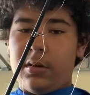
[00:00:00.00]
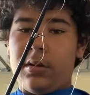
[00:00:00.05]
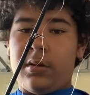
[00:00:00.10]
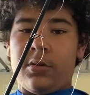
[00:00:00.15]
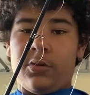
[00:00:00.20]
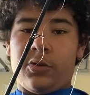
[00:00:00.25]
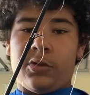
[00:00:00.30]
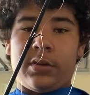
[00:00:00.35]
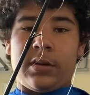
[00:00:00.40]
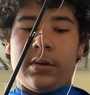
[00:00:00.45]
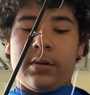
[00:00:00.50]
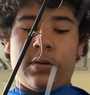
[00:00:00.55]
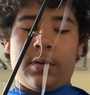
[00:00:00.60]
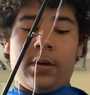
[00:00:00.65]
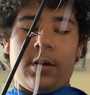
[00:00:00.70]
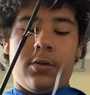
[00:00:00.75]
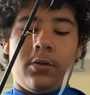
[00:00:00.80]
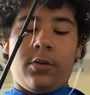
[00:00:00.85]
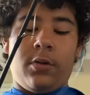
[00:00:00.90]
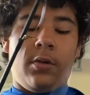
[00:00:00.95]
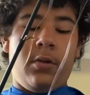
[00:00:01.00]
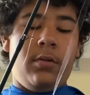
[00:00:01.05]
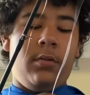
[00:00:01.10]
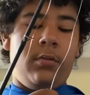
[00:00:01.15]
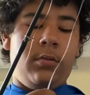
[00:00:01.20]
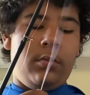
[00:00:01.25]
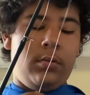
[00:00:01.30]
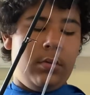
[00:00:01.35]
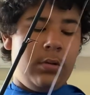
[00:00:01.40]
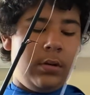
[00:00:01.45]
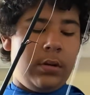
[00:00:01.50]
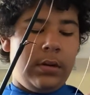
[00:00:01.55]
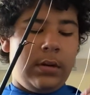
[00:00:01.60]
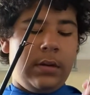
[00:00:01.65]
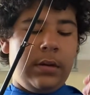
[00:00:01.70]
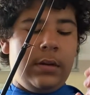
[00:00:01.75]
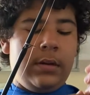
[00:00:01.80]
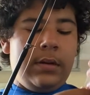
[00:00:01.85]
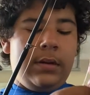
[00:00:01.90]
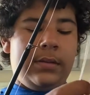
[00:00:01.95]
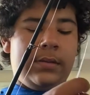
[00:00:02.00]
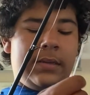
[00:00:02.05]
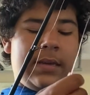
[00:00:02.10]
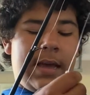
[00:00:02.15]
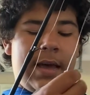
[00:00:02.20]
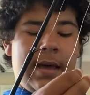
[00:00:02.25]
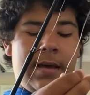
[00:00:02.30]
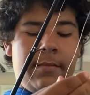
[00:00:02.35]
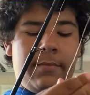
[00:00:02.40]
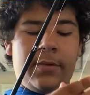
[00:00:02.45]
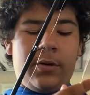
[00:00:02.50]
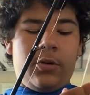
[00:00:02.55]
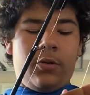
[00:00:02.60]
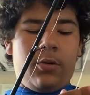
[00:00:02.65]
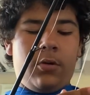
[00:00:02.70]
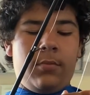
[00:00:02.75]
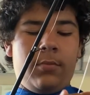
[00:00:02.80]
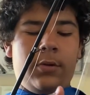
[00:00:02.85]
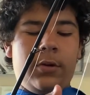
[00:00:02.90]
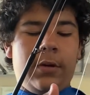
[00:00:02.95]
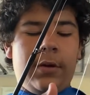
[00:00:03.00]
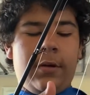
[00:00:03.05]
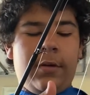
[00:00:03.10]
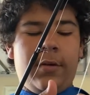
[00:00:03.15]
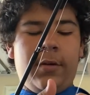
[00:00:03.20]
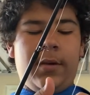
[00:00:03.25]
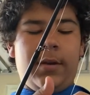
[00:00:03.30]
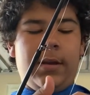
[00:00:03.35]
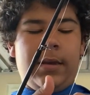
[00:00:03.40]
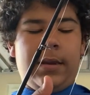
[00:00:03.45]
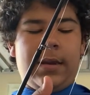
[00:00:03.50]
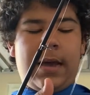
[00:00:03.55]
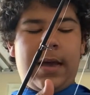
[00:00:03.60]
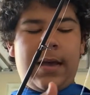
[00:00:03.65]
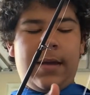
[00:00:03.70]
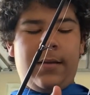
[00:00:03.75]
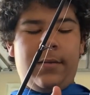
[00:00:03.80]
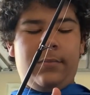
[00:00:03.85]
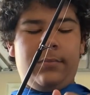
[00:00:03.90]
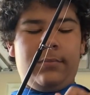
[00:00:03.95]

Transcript: Just gonna go through, tie a normal uni knot.